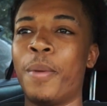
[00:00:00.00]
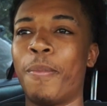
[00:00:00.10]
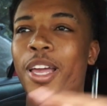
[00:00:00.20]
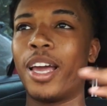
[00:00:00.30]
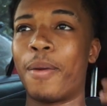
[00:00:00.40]

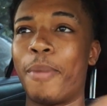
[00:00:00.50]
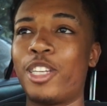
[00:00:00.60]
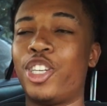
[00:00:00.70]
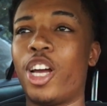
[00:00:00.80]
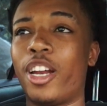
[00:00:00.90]
But yeah,
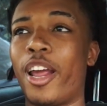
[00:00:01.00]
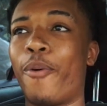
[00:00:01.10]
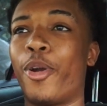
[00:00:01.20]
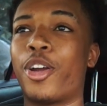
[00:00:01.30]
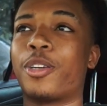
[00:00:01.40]
make sure y'all
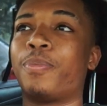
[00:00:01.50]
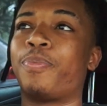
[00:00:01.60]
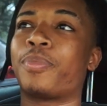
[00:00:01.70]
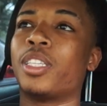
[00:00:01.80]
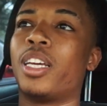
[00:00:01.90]
network
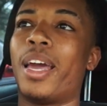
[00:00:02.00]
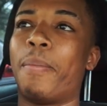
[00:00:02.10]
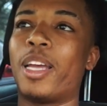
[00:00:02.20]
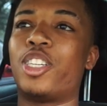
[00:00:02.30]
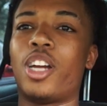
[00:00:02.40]
and
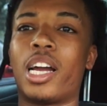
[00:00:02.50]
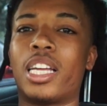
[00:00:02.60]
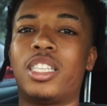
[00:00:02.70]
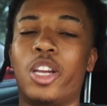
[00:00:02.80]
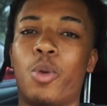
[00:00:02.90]
make sure y'all
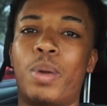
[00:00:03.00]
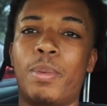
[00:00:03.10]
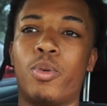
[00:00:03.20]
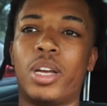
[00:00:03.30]
get to know people.